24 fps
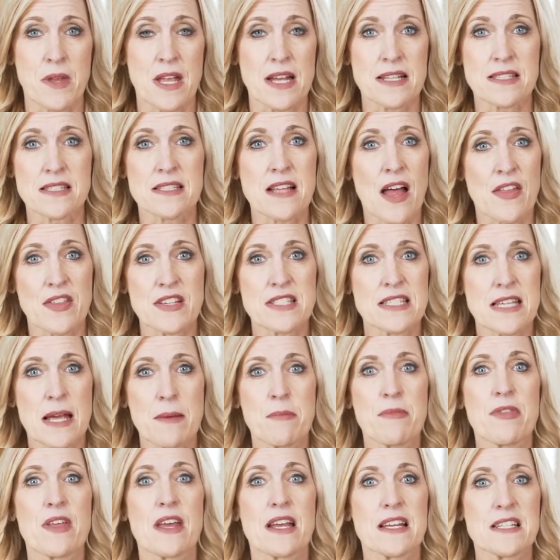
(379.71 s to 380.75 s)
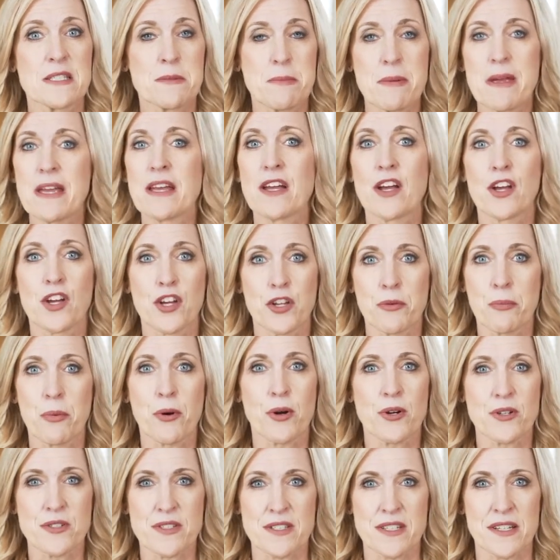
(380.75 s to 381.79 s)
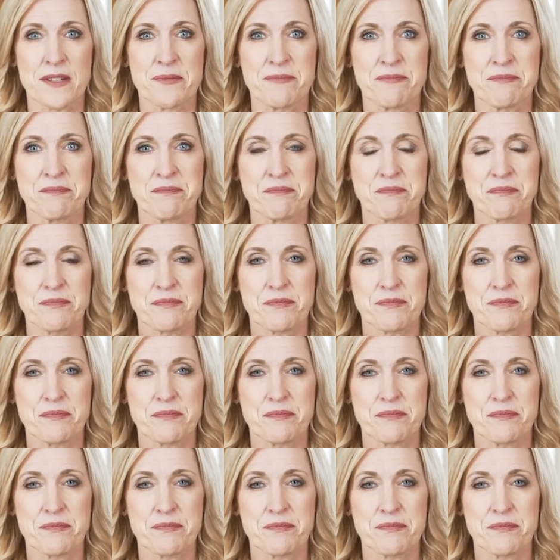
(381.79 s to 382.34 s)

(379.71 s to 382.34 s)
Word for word: It's not the same thing as being a good person.